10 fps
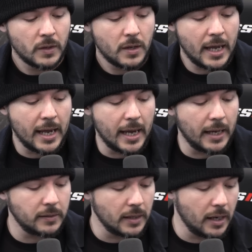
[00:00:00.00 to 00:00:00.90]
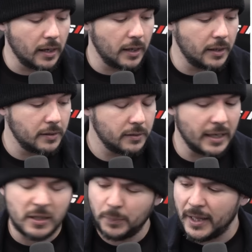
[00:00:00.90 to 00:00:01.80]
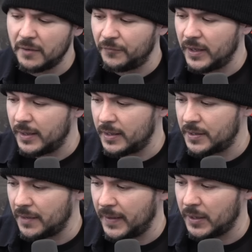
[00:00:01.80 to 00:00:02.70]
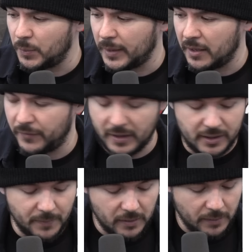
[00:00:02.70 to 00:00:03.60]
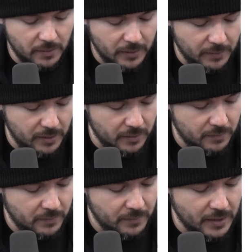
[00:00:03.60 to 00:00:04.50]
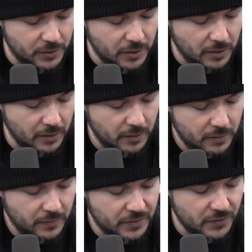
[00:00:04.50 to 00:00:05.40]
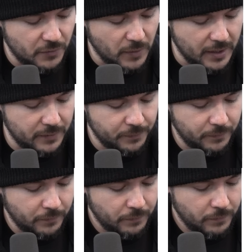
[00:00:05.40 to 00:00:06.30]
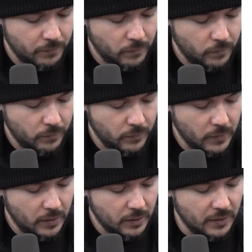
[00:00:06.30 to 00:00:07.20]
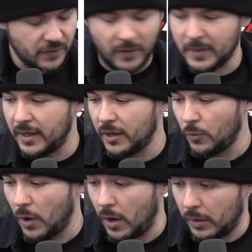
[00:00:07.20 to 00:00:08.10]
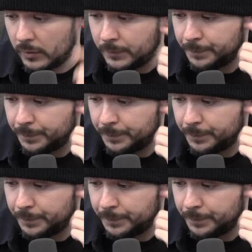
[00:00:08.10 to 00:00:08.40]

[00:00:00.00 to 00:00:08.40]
And uh, is it Planet Fitness? I think it's Planet Fitness. Let me let me let me make sure this is right. Because if I'm getting it wrong,